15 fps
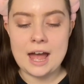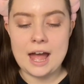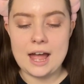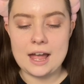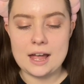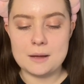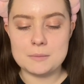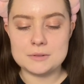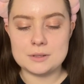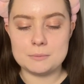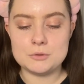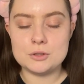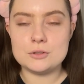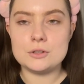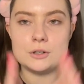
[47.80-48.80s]
Um, so I'm
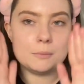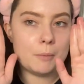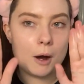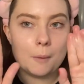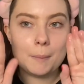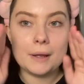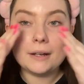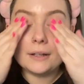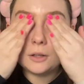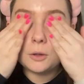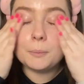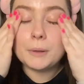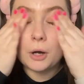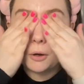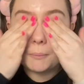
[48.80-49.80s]
just going to pop a little
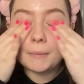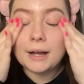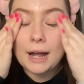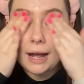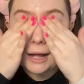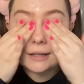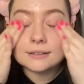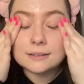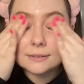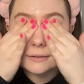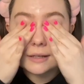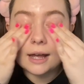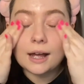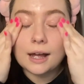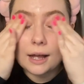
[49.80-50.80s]
bit on my hands
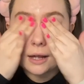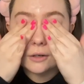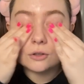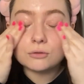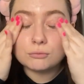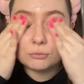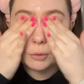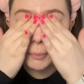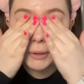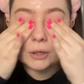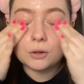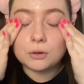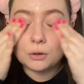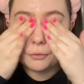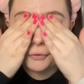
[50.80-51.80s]
and rub it
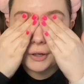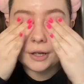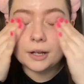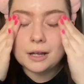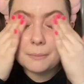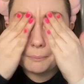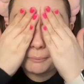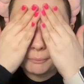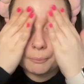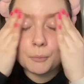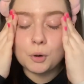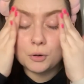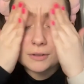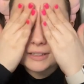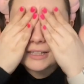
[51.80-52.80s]
over
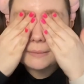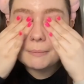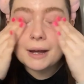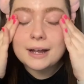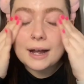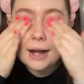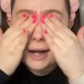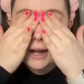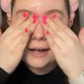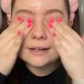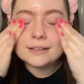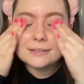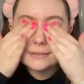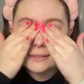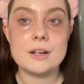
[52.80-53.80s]
mostly my
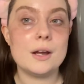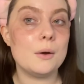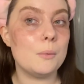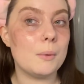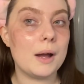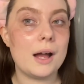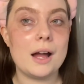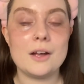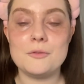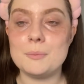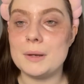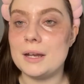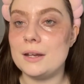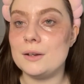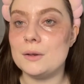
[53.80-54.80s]
eyes uh, where I've
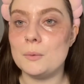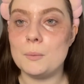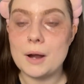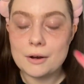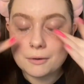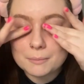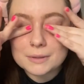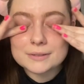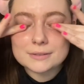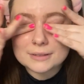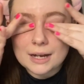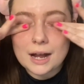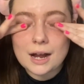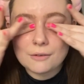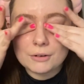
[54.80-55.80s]
been wearing
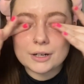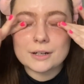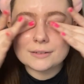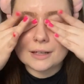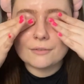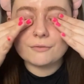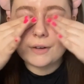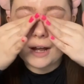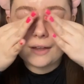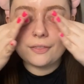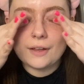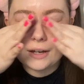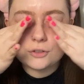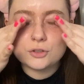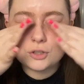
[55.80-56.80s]
mascara because I find
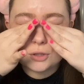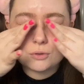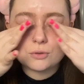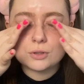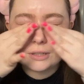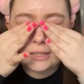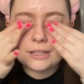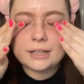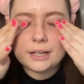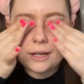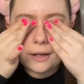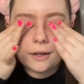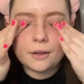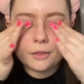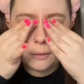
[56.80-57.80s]
that is usually
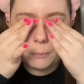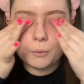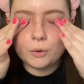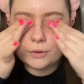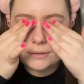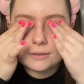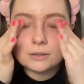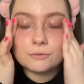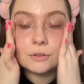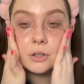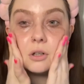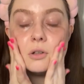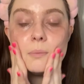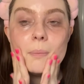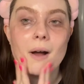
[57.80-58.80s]
the most
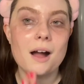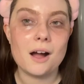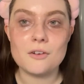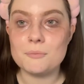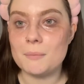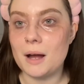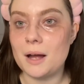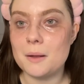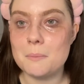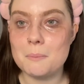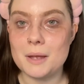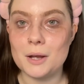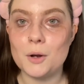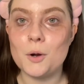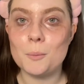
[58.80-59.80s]
difficult part of my
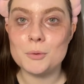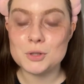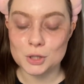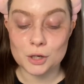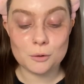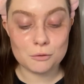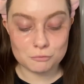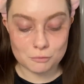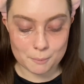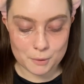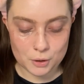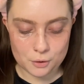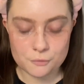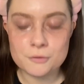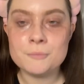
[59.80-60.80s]
makeup to
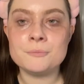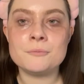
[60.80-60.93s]
remove.